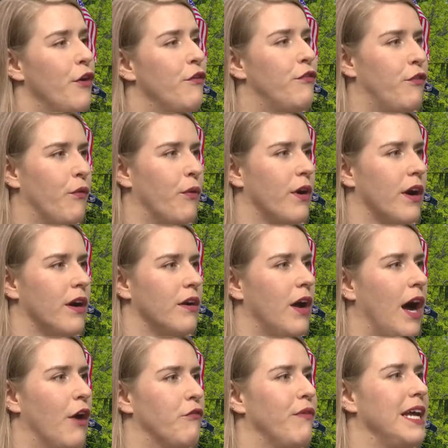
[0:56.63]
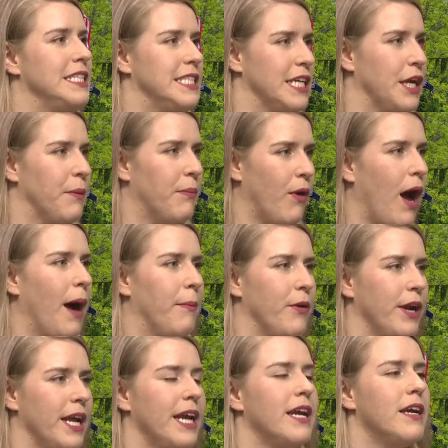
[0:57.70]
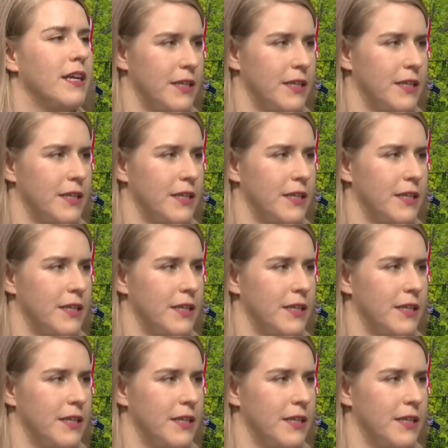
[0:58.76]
for renting a property.